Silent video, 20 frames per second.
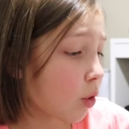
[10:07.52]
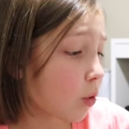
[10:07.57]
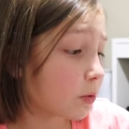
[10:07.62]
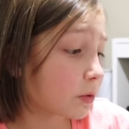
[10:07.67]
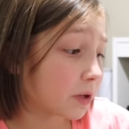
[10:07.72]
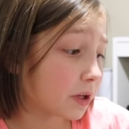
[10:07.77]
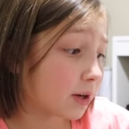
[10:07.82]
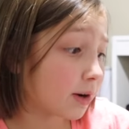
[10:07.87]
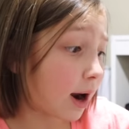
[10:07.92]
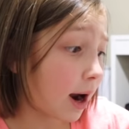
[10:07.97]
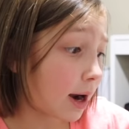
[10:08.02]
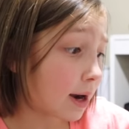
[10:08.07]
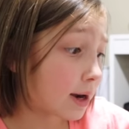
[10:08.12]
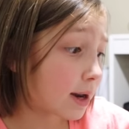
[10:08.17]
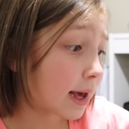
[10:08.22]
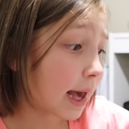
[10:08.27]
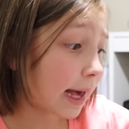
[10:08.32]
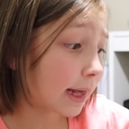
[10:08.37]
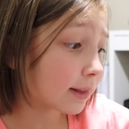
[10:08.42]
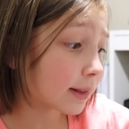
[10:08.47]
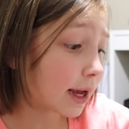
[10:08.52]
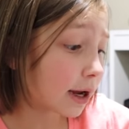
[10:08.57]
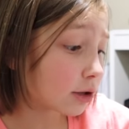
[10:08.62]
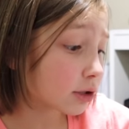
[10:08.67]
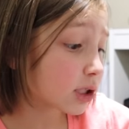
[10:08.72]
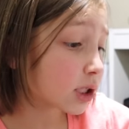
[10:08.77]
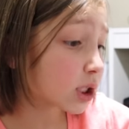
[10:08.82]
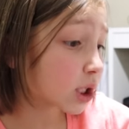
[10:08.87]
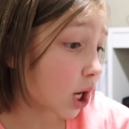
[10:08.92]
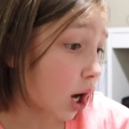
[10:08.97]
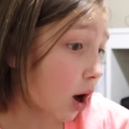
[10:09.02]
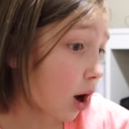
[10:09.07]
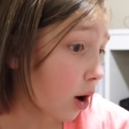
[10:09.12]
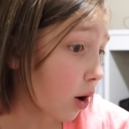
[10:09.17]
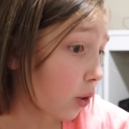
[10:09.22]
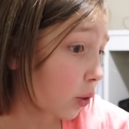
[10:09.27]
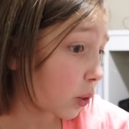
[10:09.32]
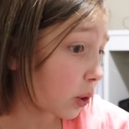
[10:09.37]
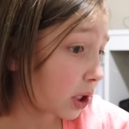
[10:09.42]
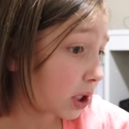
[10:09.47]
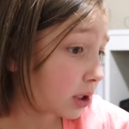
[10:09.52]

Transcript: Only 98 layers to go.